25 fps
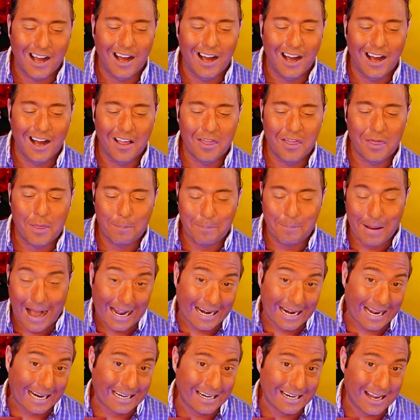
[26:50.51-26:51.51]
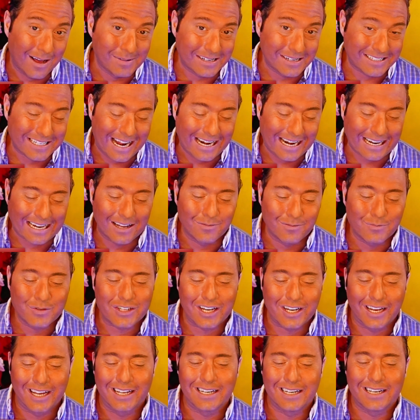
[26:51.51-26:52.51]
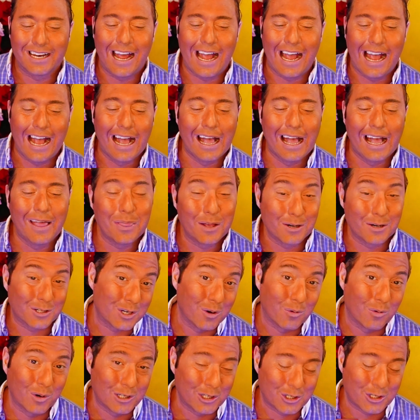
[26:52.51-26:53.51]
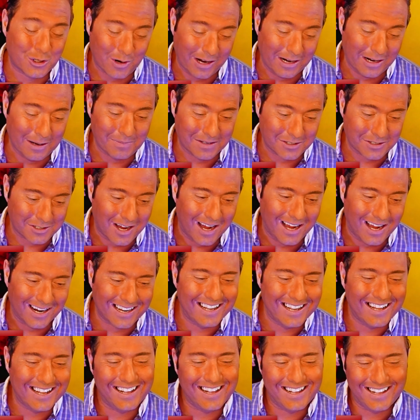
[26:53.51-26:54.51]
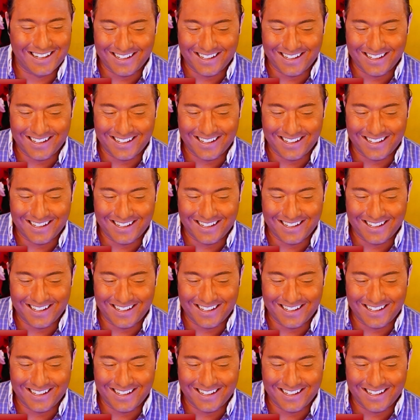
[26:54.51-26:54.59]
The bad economic data comes in, and there's no one to trade up the stock.